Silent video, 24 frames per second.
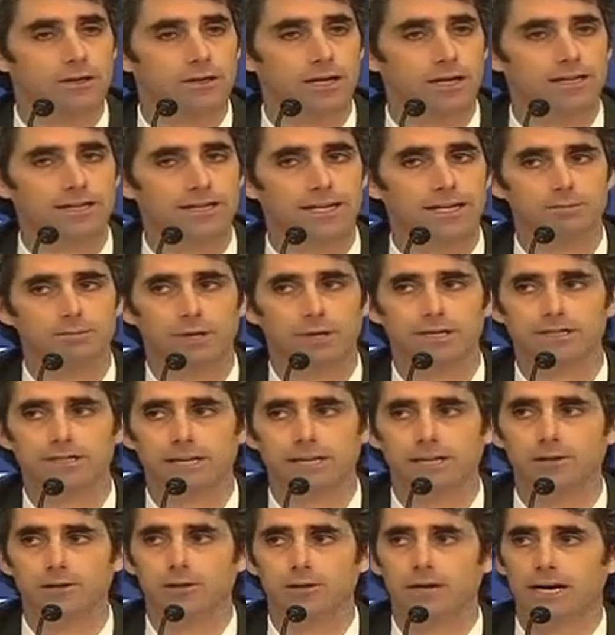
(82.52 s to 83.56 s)
that takes place
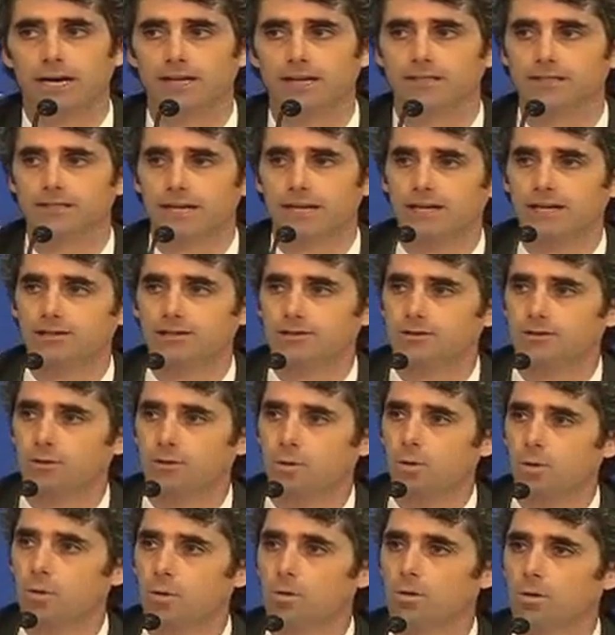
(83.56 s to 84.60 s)
in the United States,
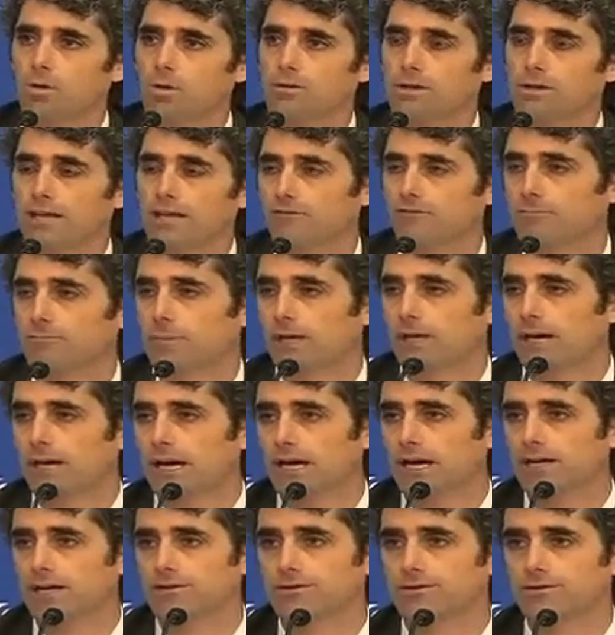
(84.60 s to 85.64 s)
or the
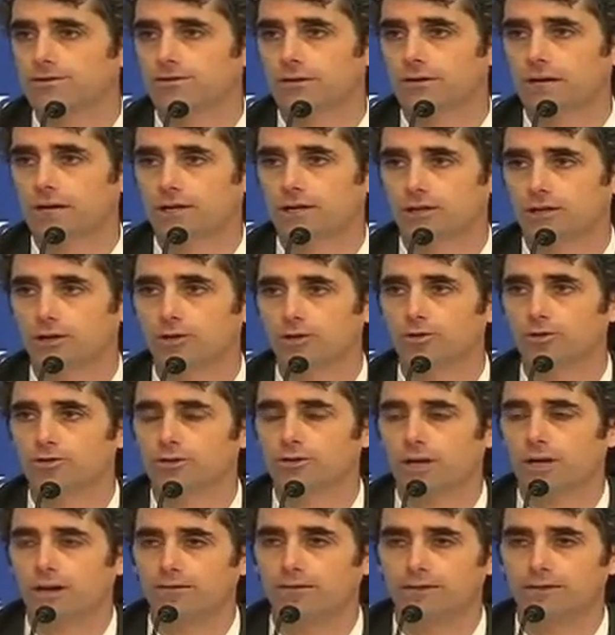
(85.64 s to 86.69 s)
FBI's
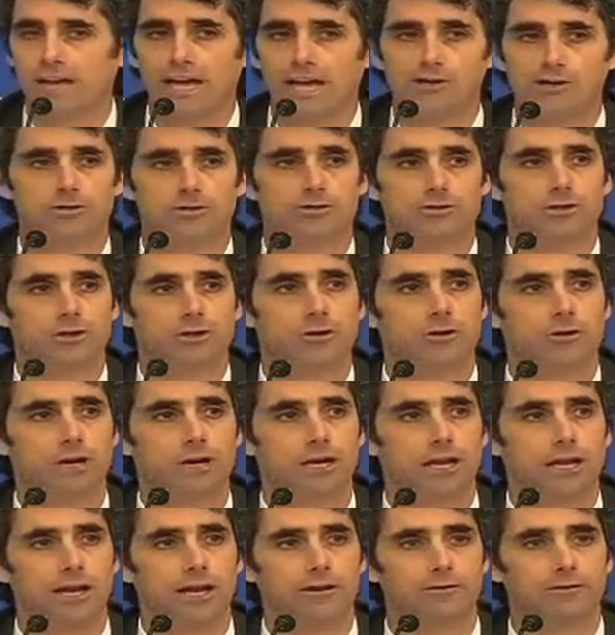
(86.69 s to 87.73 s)
use of national
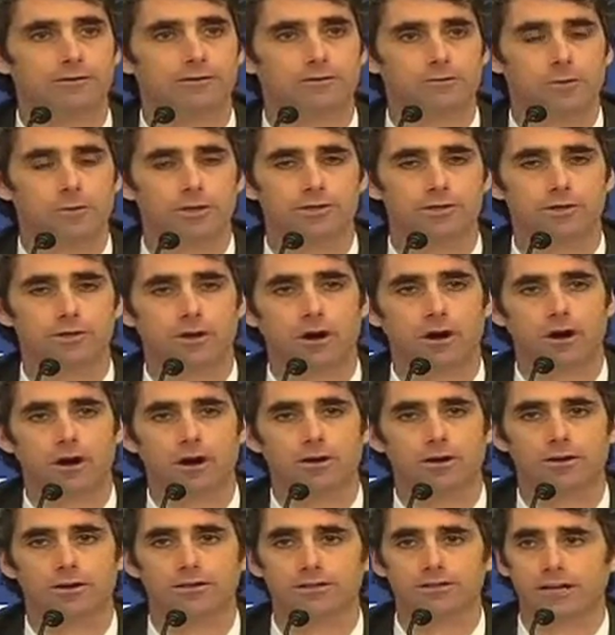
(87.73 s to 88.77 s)
security letters, which
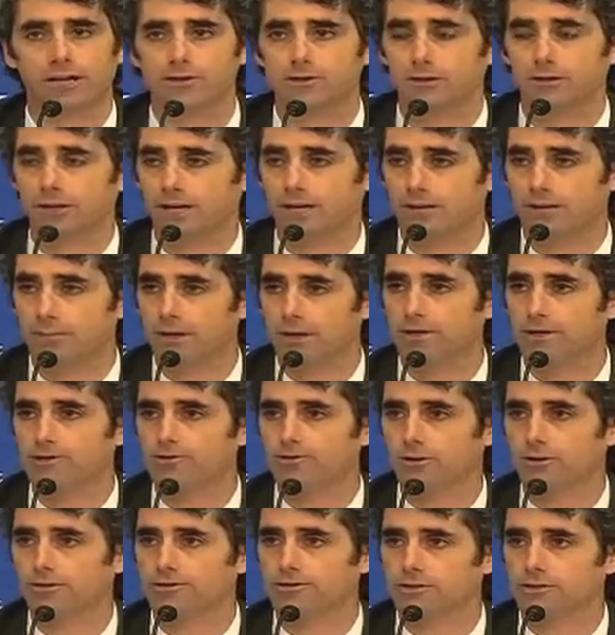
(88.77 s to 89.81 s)
are essentially
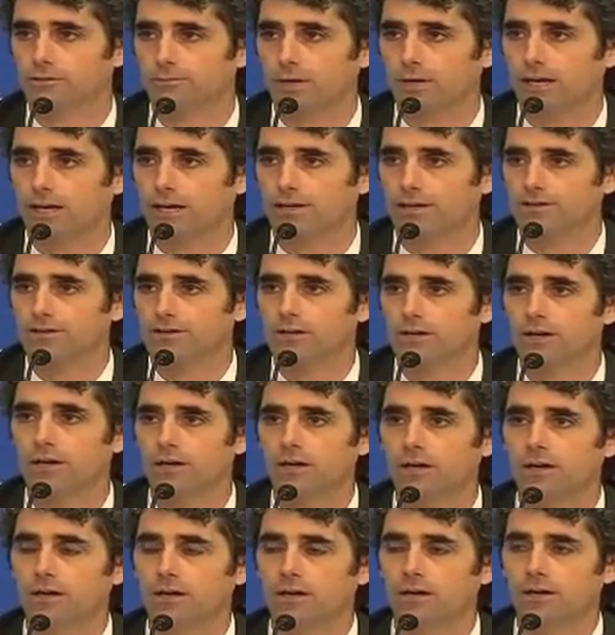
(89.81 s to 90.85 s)
administrative subpoenas
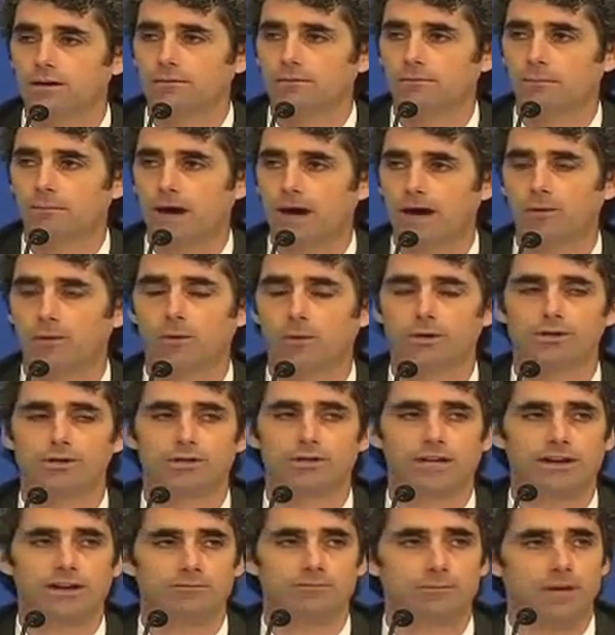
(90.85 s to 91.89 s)
by which
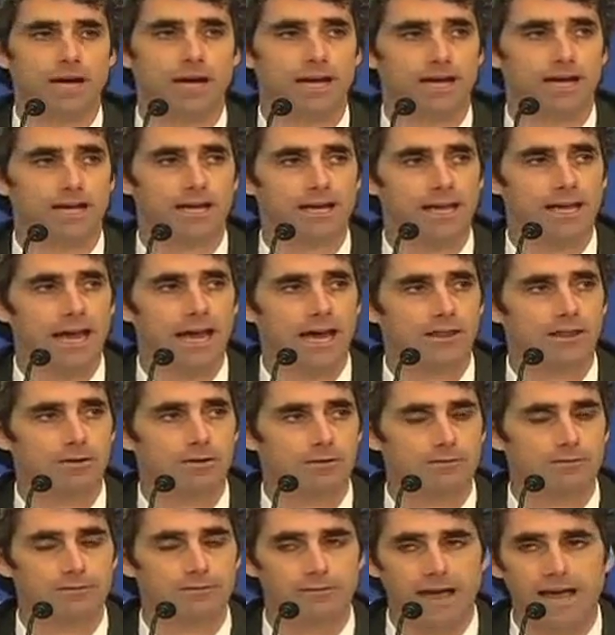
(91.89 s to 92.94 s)
the FBI can
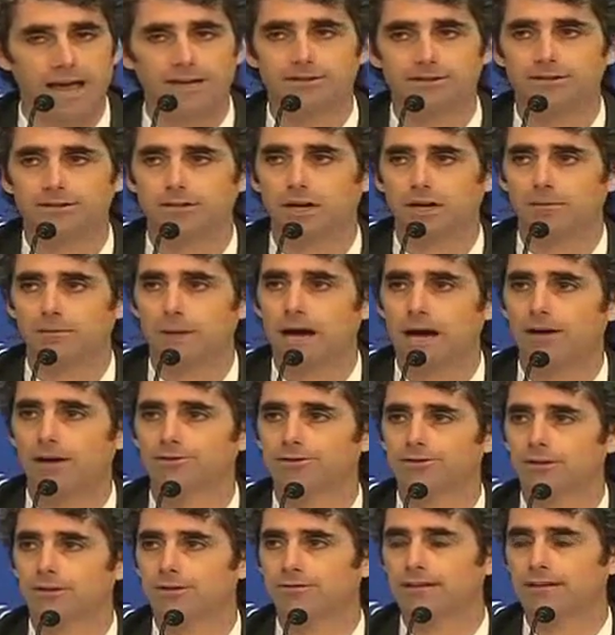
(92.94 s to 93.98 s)
gather vast
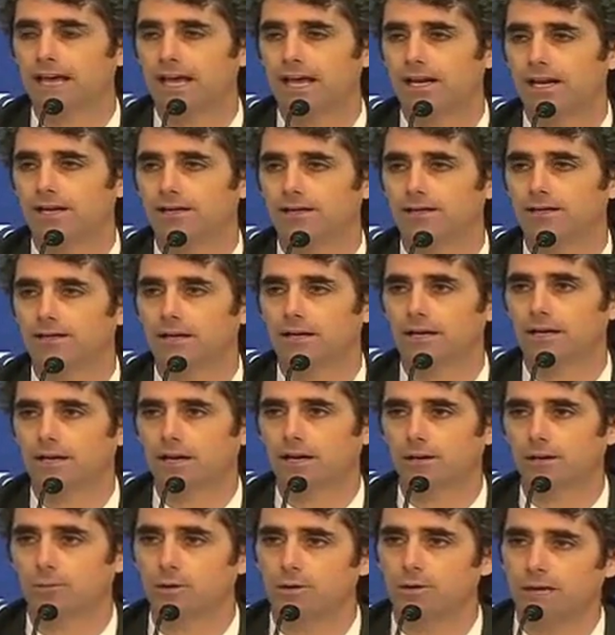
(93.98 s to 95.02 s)
amounts of data,
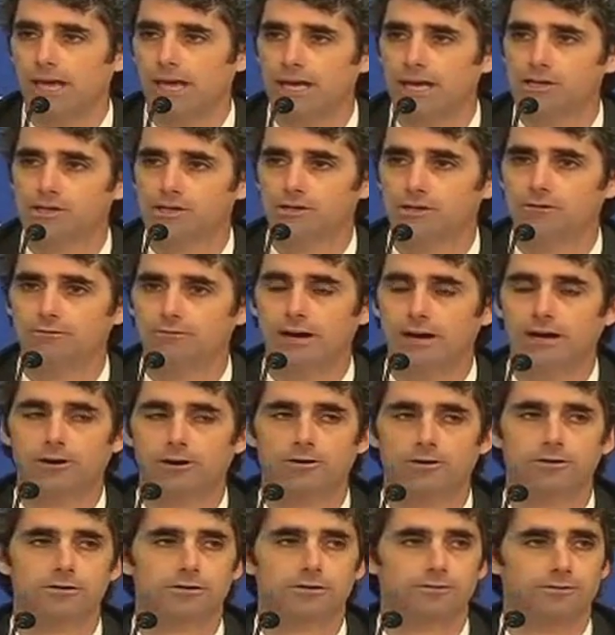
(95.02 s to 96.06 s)
communications
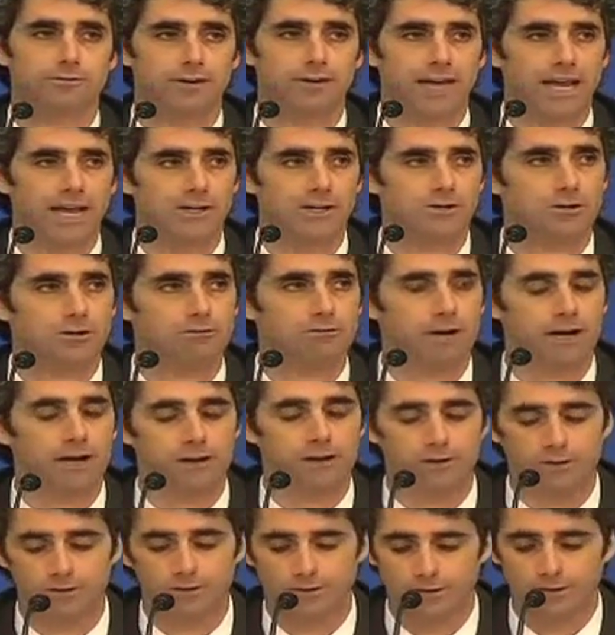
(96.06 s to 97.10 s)
records, financial
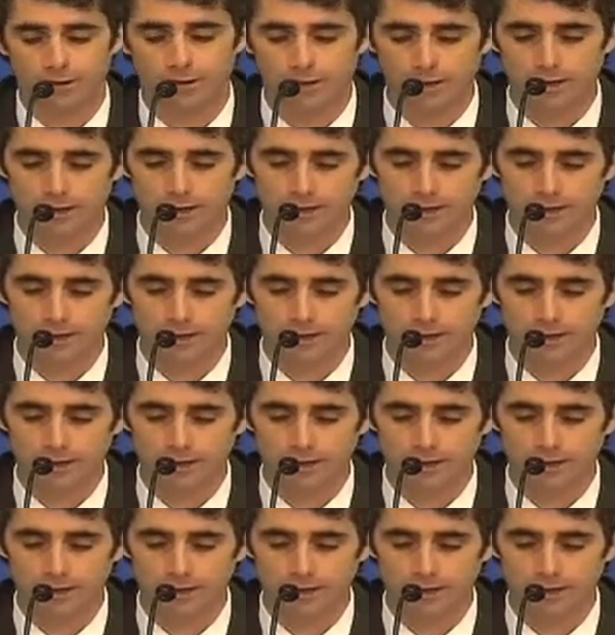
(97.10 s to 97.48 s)
records,